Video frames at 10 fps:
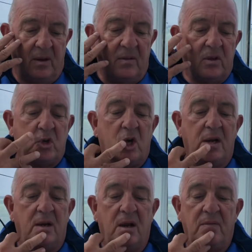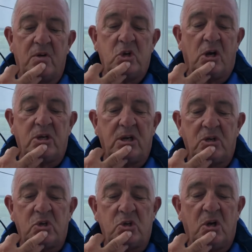the chin never jutting and
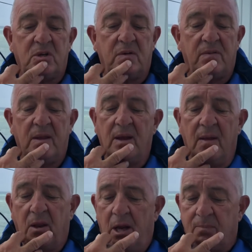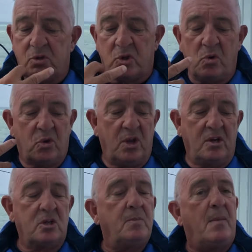assertive, the lips too thin
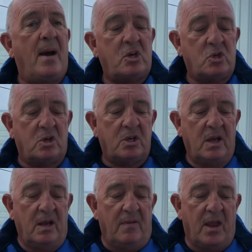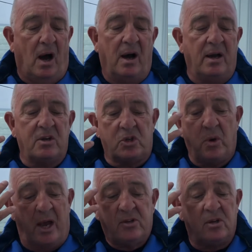to be passionate, the eyes too
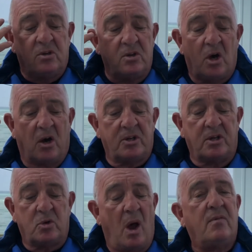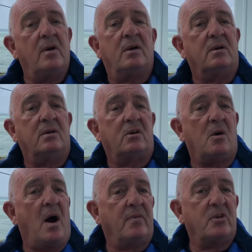hesitant and darting to ever
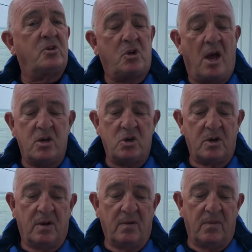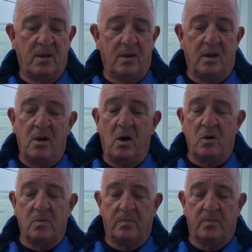command the stage. No,